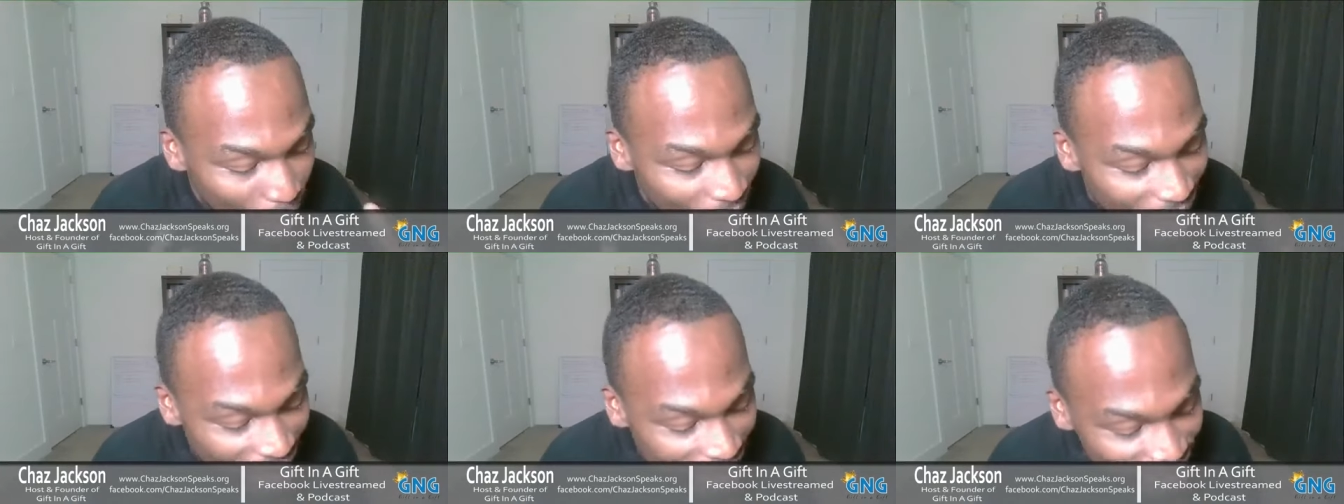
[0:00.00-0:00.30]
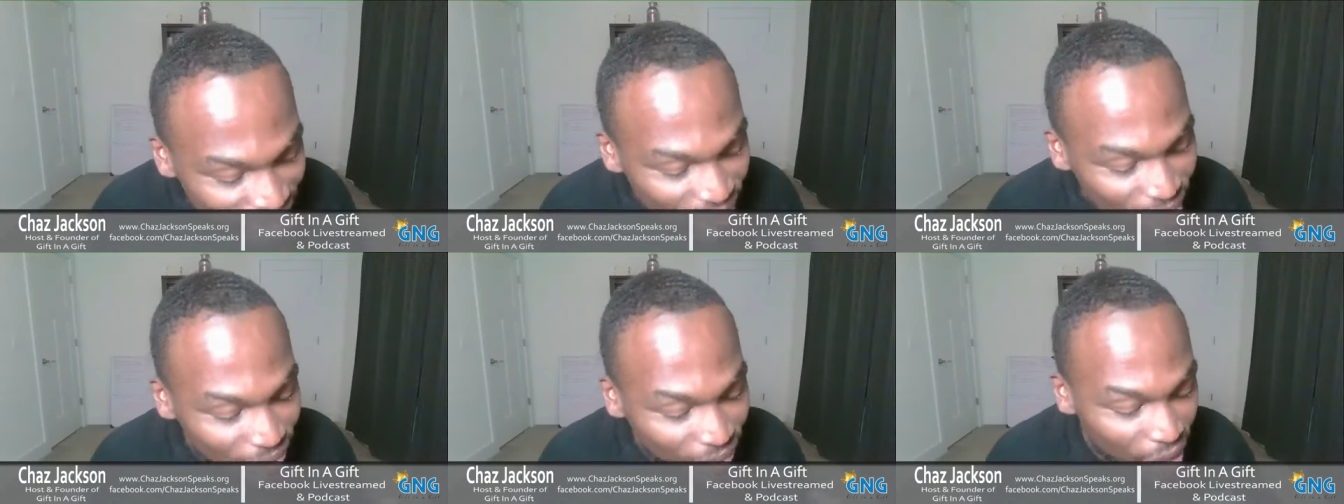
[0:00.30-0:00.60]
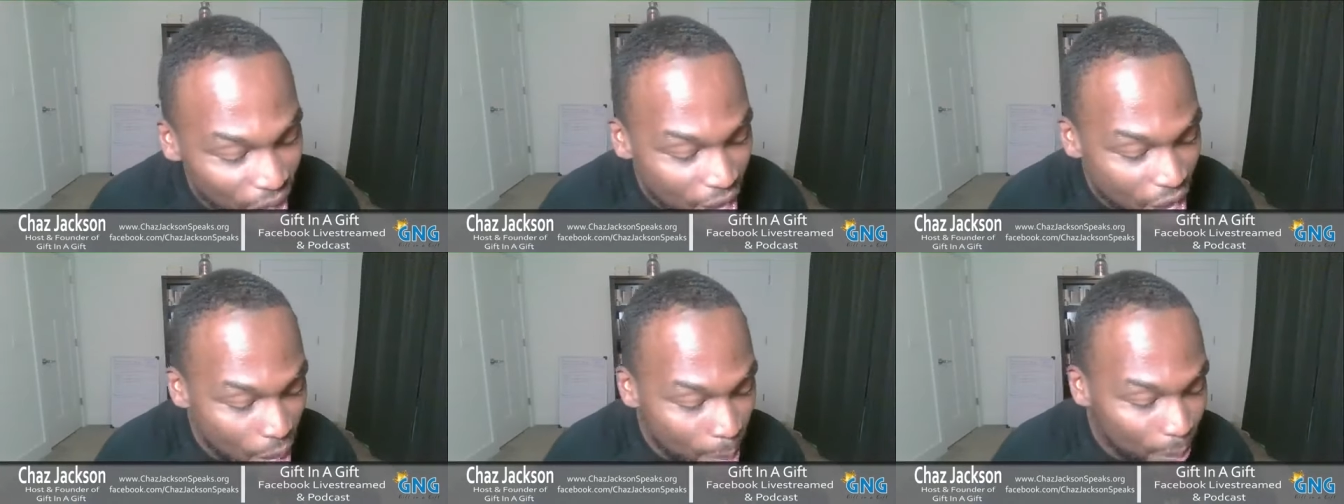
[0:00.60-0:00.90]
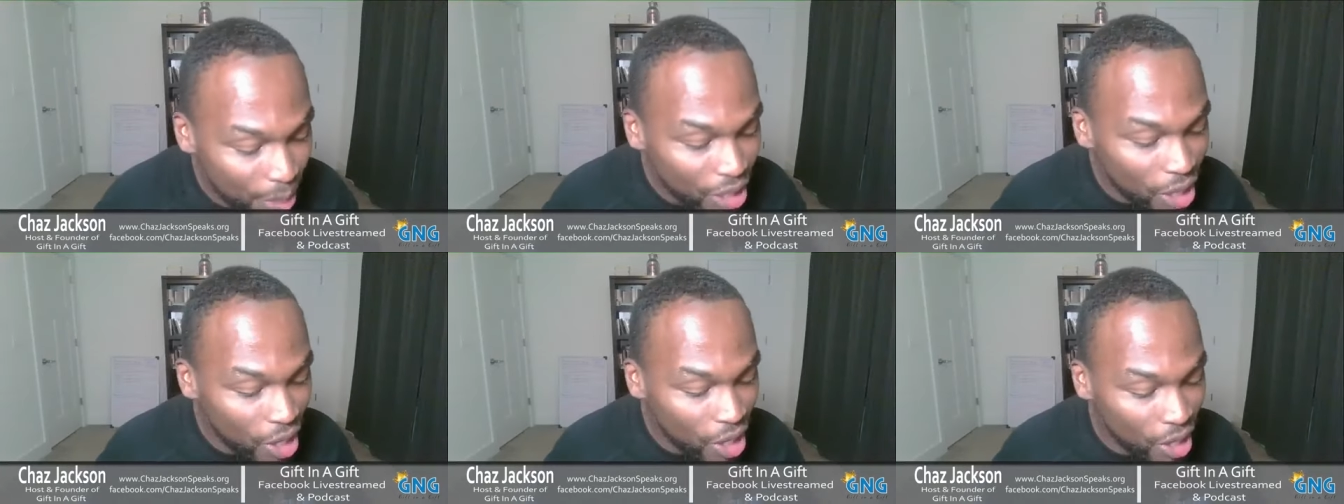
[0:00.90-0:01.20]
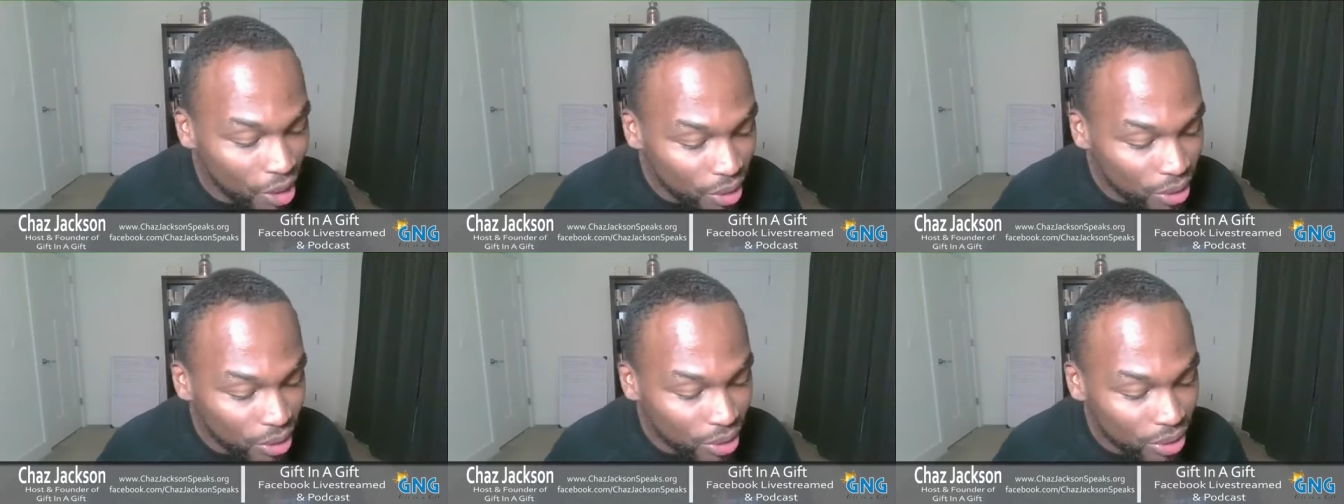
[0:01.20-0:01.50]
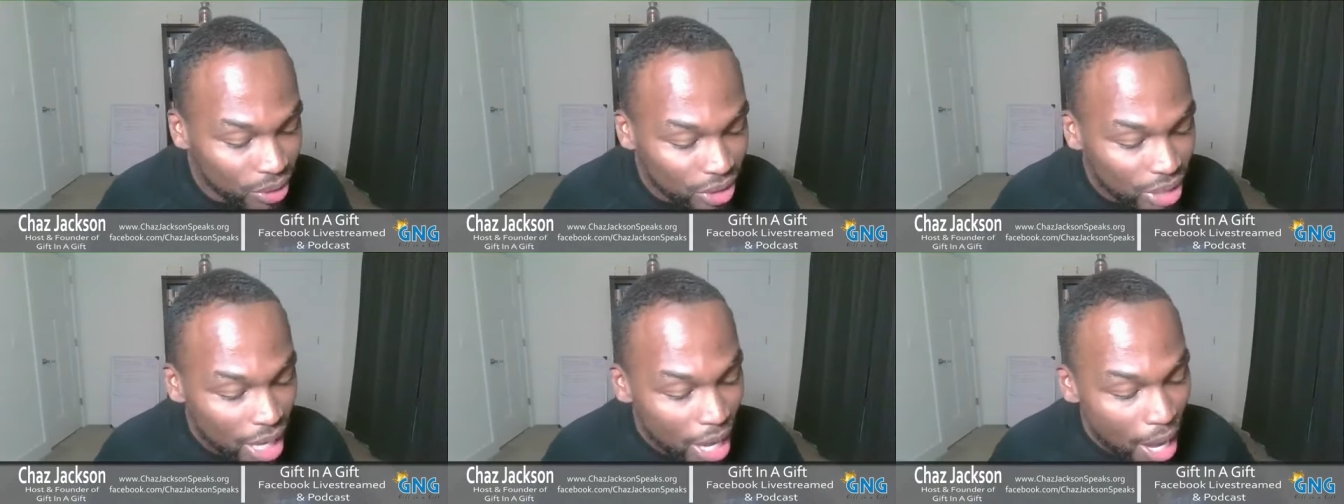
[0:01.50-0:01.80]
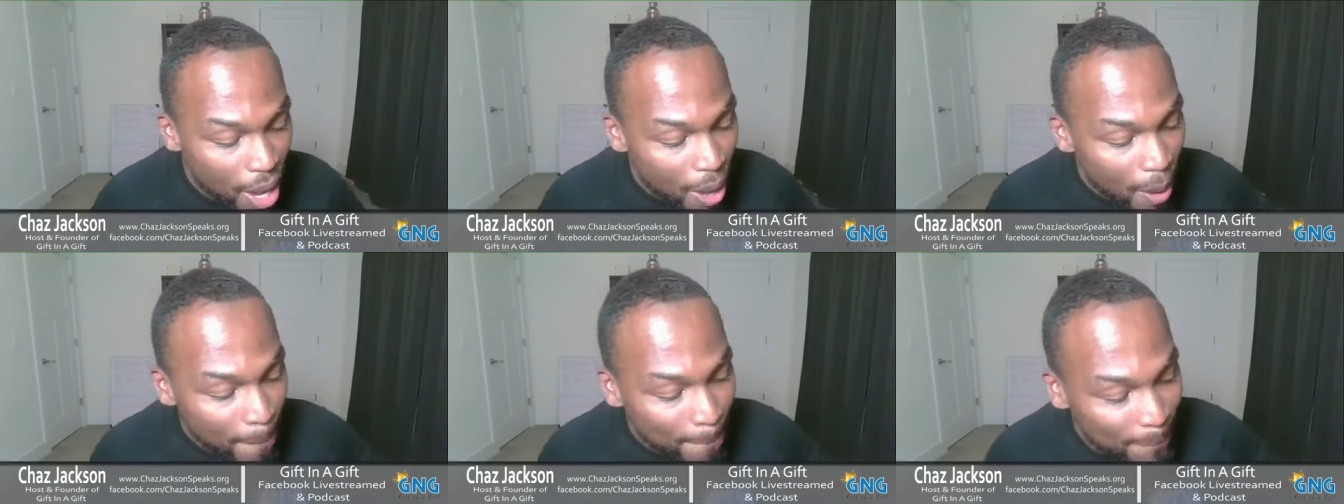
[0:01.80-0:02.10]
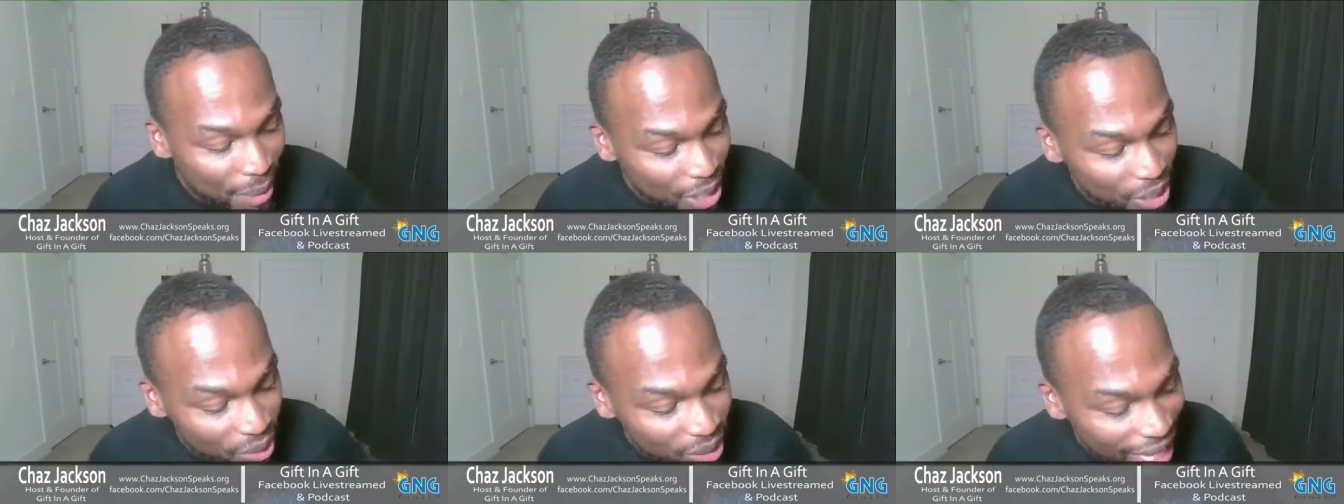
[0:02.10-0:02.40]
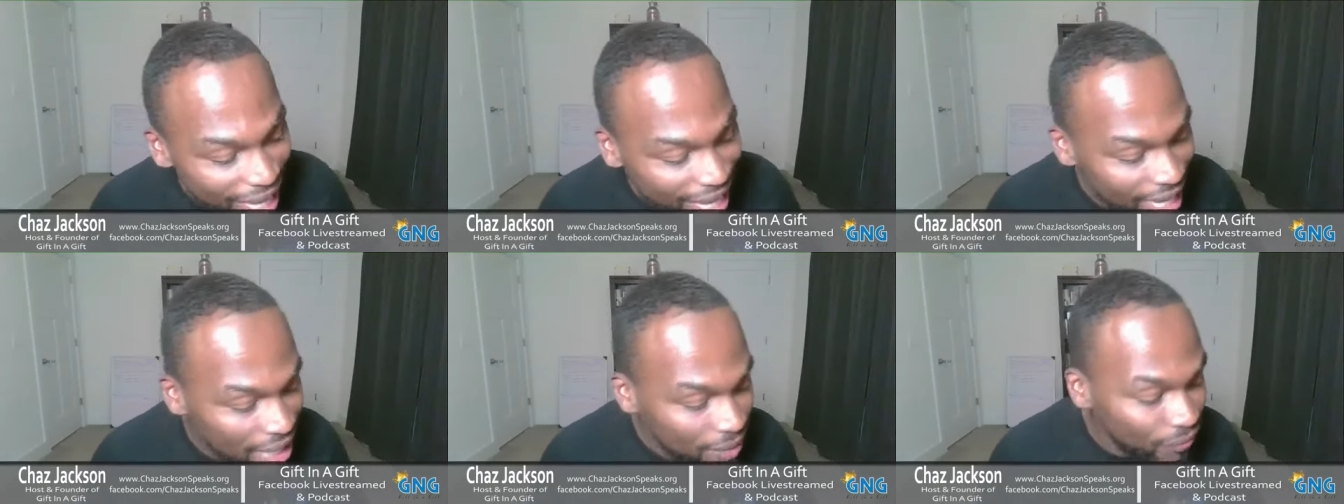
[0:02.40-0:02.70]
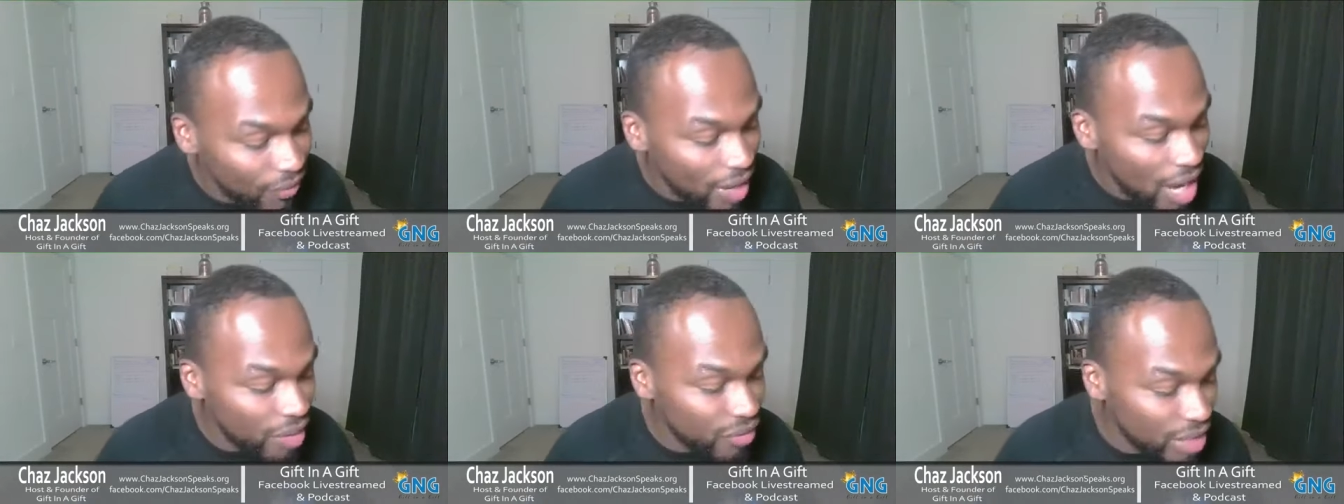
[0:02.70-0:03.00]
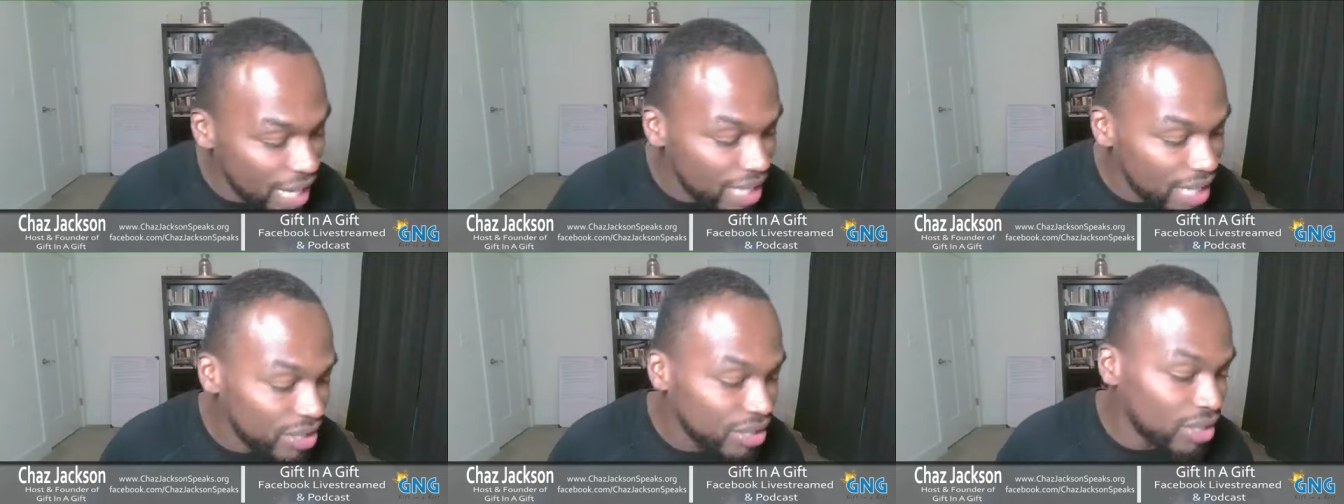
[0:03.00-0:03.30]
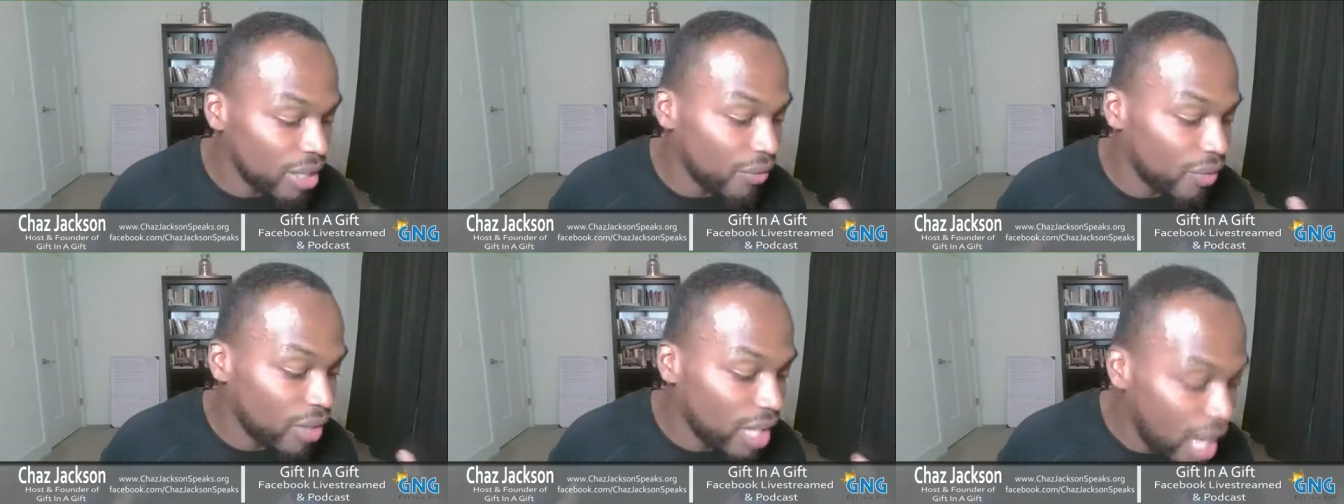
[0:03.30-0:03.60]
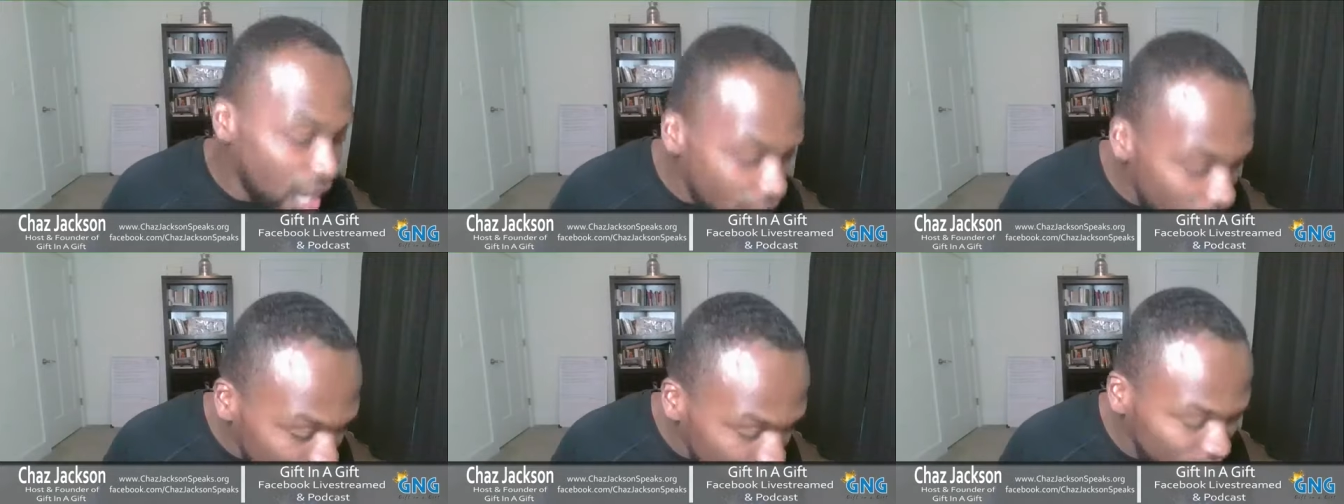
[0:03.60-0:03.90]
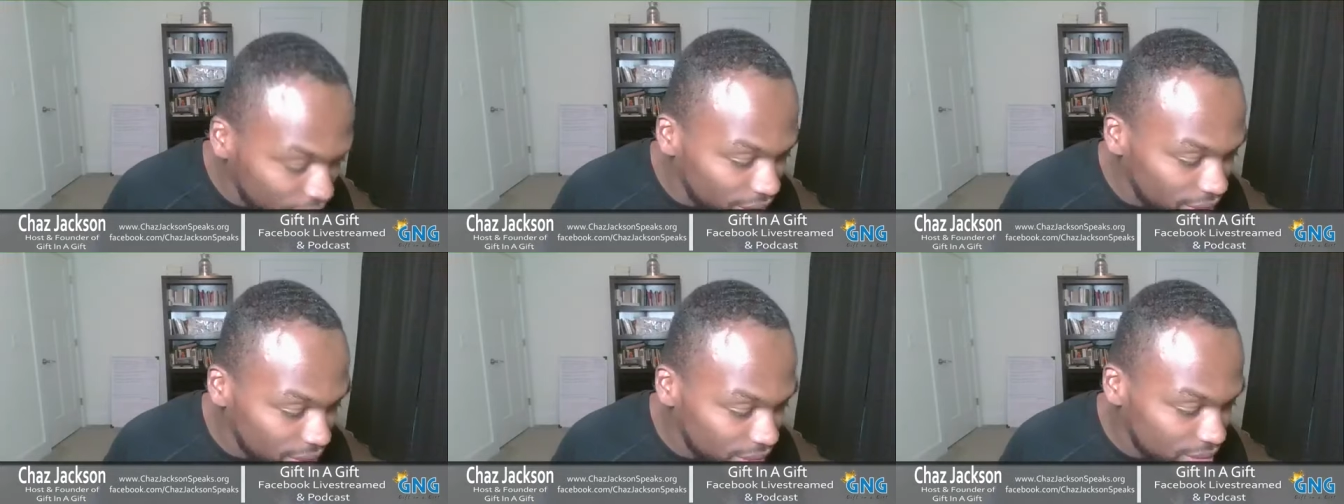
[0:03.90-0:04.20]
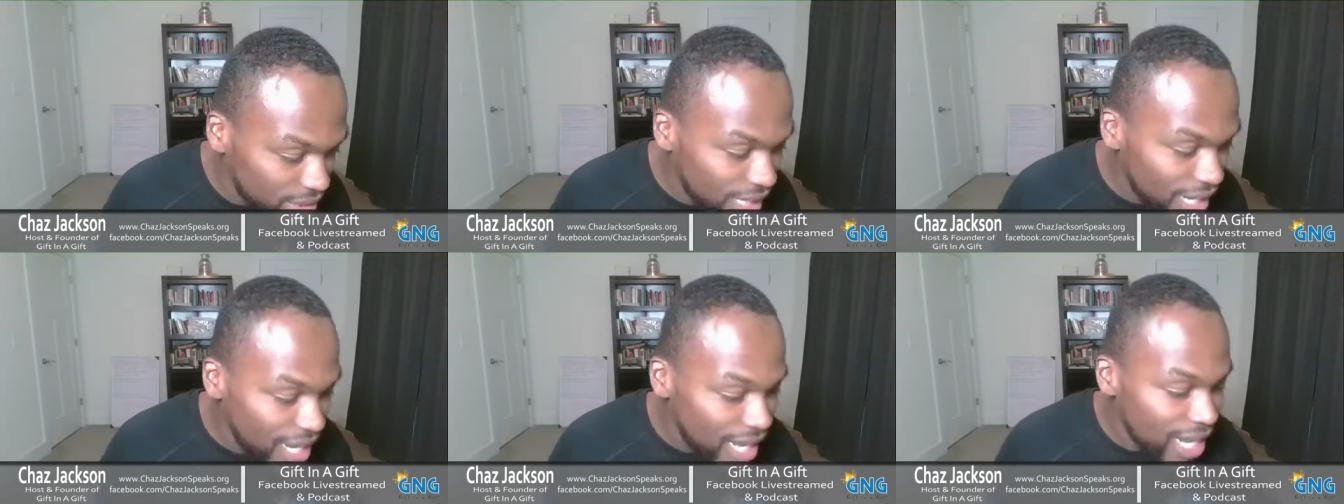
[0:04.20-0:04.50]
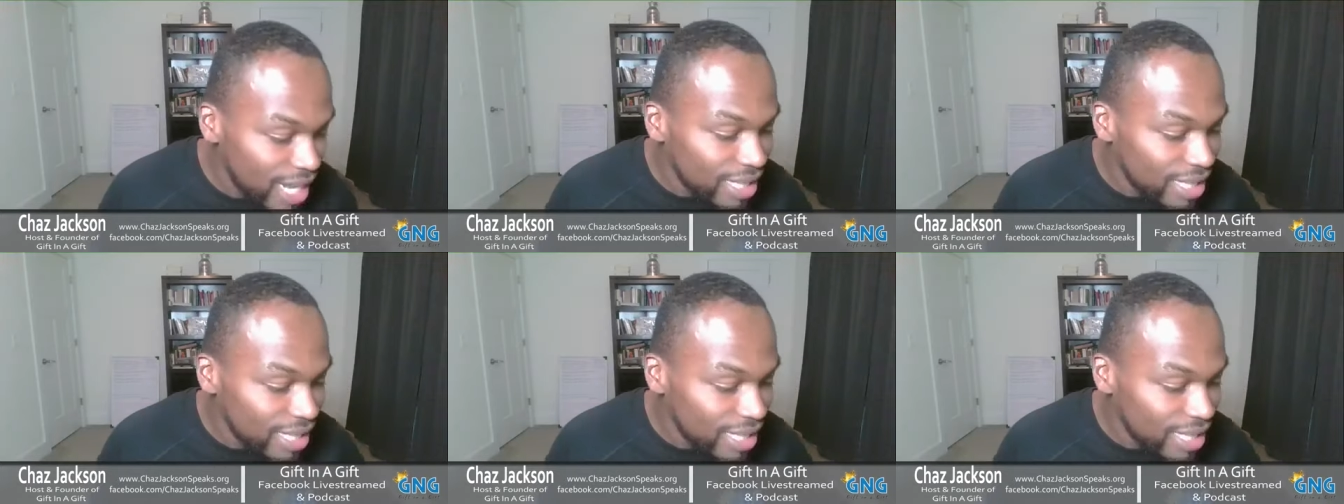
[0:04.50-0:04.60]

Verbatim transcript: a passion for helping others build a foundation of confidence.